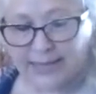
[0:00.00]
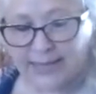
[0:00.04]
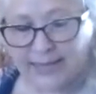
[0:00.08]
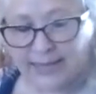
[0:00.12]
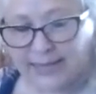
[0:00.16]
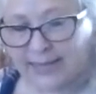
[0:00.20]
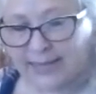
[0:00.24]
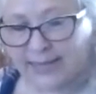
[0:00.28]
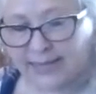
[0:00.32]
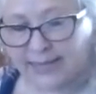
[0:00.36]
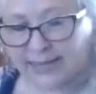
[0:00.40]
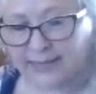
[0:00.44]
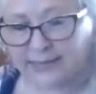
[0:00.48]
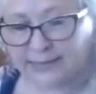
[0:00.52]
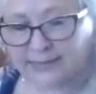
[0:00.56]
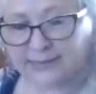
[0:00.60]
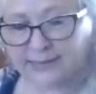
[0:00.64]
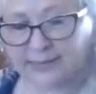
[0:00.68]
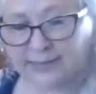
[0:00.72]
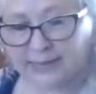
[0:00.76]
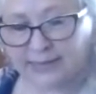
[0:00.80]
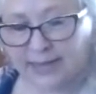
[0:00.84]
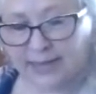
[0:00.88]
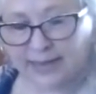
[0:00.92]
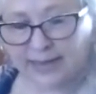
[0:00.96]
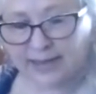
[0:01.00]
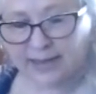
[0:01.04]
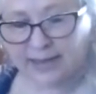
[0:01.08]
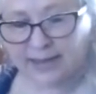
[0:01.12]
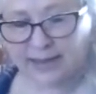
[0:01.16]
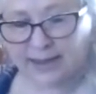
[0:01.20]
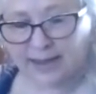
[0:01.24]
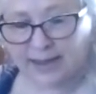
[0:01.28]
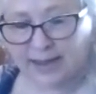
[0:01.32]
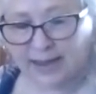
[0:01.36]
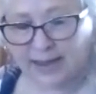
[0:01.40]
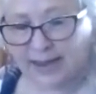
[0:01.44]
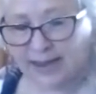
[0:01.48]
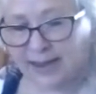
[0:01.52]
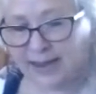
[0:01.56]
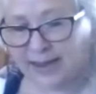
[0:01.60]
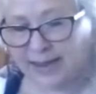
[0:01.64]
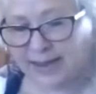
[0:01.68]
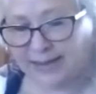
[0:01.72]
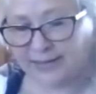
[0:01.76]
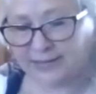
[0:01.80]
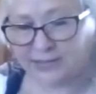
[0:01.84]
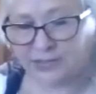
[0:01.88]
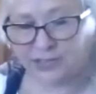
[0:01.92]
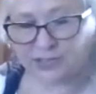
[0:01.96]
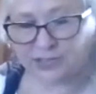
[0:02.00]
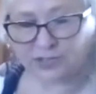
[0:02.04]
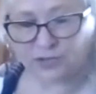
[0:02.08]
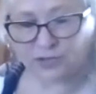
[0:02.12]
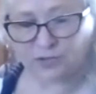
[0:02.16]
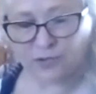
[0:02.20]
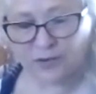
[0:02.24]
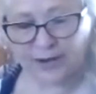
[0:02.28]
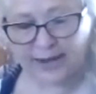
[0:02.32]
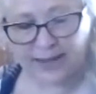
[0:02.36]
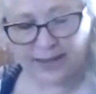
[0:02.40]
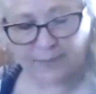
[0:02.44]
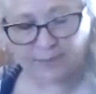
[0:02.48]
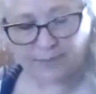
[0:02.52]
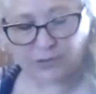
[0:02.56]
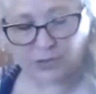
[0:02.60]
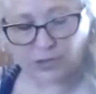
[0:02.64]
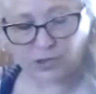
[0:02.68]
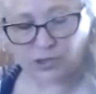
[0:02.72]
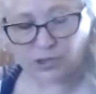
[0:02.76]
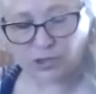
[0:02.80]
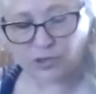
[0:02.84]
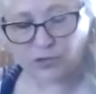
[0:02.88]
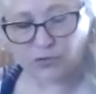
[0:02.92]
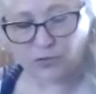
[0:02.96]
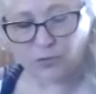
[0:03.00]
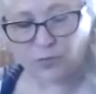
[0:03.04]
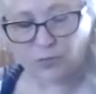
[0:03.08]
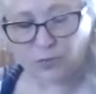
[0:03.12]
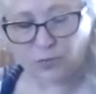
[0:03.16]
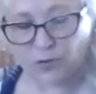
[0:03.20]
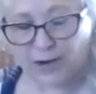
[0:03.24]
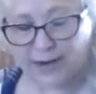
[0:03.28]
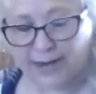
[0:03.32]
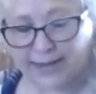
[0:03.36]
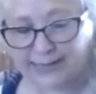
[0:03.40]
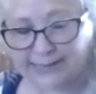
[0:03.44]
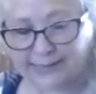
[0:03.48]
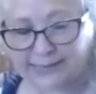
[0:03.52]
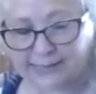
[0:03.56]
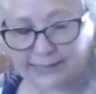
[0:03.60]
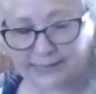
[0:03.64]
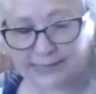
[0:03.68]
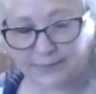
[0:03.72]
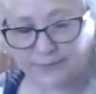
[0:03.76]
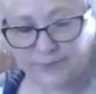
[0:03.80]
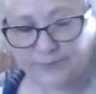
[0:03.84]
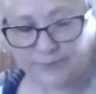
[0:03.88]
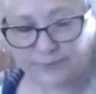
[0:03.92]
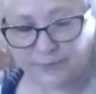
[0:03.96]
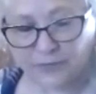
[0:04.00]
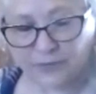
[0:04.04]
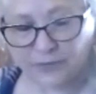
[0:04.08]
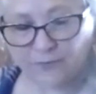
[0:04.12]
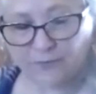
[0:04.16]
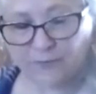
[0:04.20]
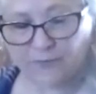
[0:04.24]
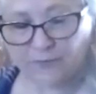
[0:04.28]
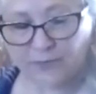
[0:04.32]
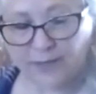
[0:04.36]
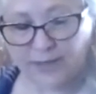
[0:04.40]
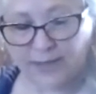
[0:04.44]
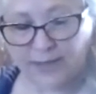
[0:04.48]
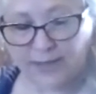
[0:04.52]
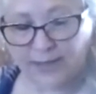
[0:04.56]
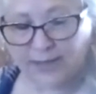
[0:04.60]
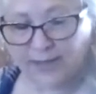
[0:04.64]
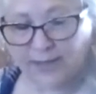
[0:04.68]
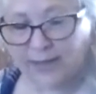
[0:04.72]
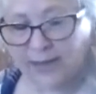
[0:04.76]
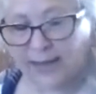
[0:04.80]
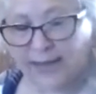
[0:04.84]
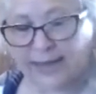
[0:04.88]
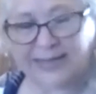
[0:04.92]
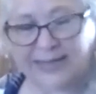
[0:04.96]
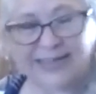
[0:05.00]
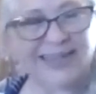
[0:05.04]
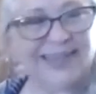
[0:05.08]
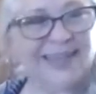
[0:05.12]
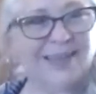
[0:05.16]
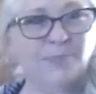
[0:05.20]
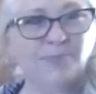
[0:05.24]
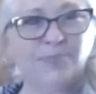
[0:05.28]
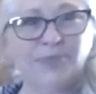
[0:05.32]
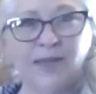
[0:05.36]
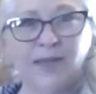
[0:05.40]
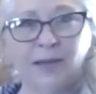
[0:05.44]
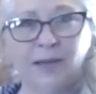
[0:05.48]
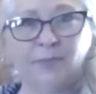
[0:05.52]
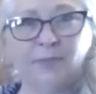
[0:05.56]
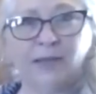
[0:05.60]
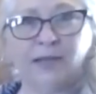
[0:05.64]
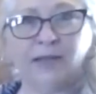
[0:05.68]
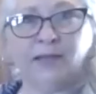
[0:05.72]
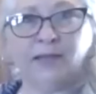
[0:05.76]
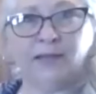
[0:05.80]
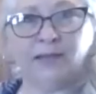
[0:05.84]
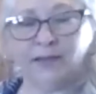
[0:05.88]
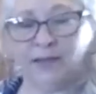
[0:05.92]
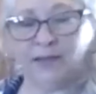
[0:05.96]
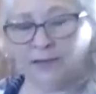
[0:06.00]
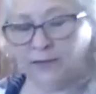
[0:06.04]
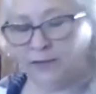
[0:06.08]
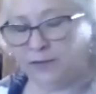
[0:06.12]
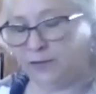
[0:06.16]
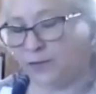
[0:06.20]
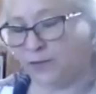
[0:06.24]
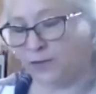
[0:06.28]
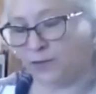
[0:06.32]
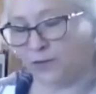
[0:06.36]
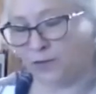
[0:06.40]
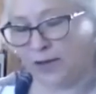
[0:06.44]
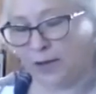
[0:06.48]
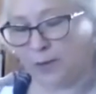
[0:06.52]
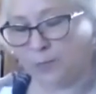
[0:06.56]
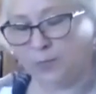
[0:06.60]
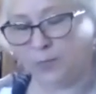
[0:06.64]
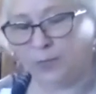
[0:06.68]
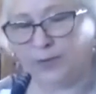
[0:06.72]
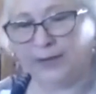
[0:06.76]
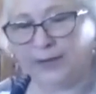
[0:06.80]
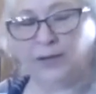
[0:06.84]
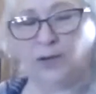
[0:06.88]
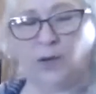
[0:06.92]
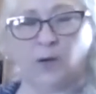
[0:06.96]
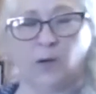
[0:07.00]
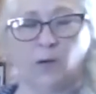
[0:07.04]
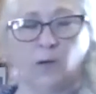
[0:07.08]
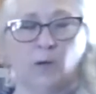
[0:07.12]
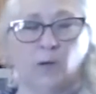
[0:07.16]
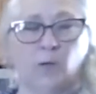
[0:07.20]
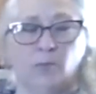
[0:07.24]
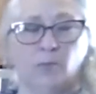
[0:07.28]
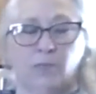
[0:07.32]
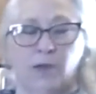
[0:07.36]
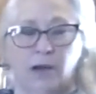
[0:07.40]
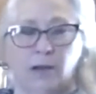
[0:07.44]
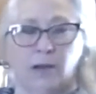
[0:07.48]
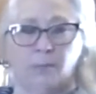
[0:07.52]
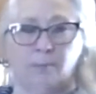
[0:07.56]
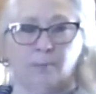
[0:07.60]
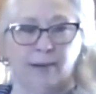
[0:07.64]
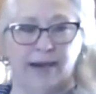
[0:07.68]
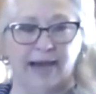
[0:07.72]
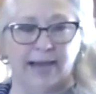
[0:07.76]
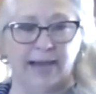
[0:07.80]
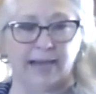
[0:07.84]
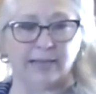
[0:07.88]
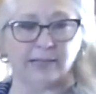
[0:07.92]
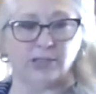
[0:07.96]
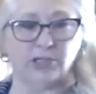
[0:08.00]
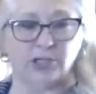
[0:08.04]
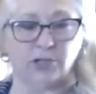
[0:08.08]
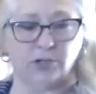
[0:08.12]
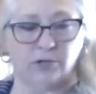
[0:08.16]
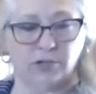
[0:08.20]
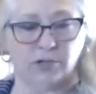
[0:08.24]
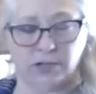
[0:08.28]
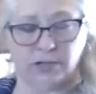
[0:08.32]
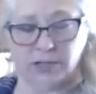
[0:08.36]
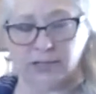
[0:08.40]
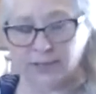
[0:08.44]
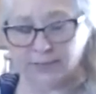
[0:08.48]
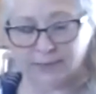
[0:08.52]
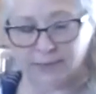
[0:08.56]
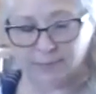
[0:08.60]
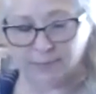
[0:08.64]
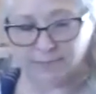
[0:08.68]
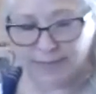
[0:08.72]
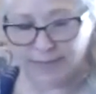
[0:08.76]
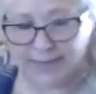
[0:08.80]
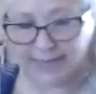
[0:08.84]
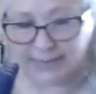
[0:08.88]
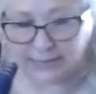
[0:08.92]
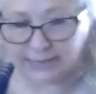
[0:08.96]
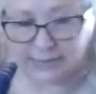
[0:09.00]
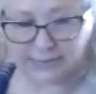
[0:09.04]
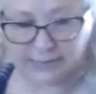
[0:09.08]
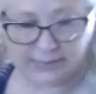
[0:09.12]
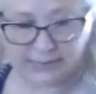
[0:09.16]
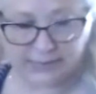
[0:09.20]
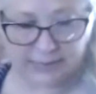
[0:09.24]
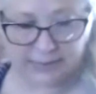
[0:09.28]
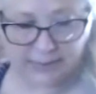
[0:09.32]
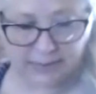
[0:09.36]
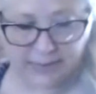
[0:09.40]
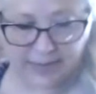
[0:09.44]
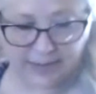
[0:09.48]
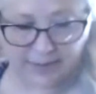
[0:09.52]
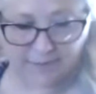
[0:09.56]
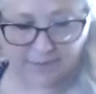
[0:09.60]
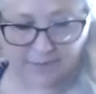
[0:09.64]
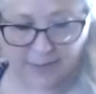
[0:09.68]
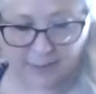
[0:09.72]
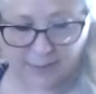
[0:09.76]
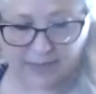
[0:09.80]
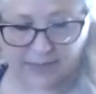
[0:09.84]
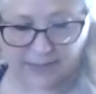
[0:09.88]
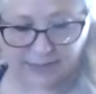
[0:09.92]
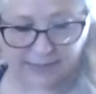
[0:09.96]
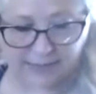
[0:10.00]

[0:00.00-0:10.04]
And I just grab 2 brats. I keep them, you know, I'll bring home a box. You can get the boxes, they'll have them on